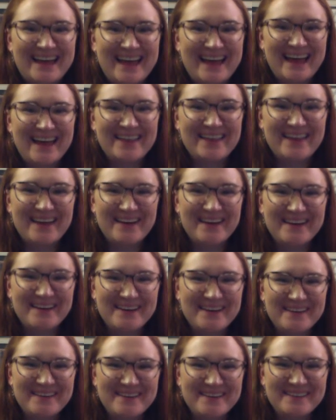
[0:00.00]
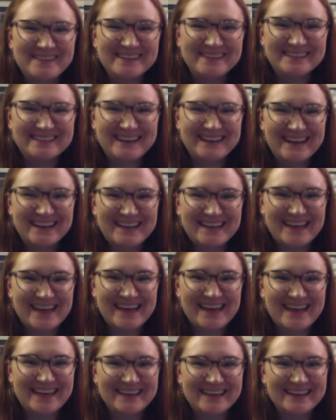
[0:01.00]
Hello
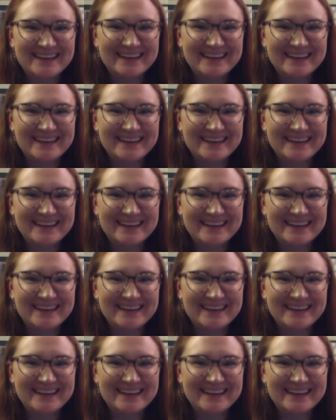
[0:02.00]
again.